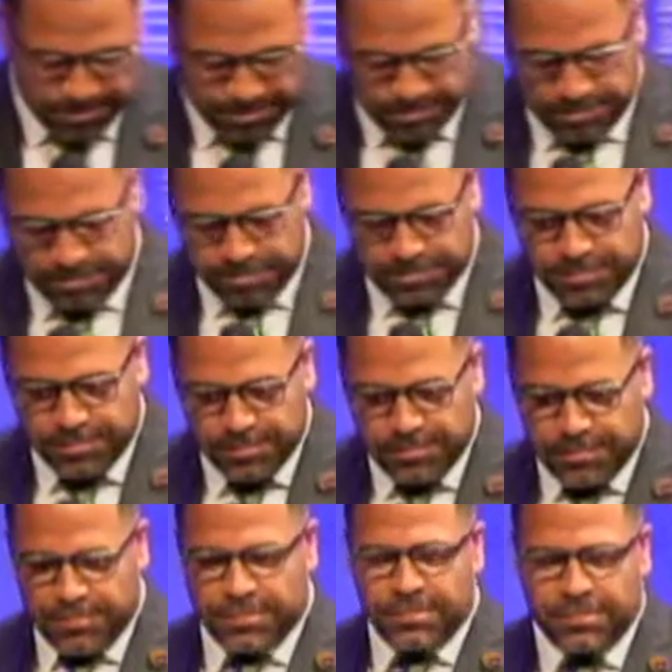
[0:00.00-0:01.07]
He talked
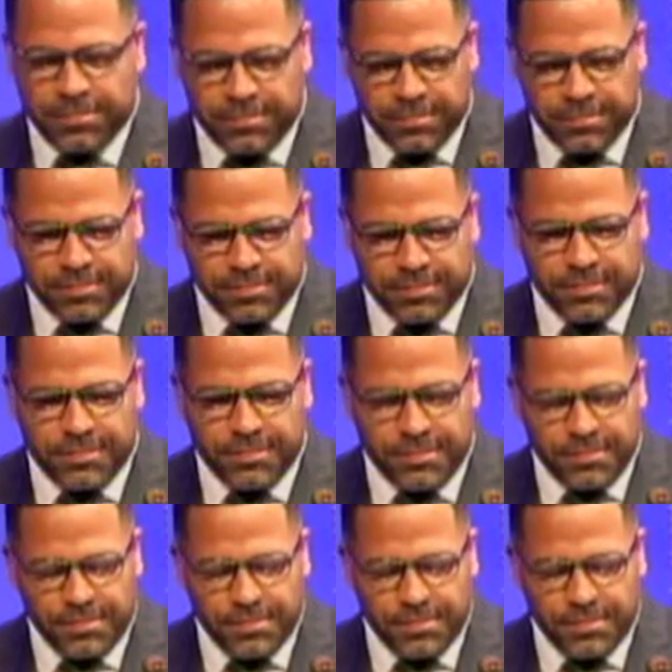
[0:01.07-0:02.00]
about faith.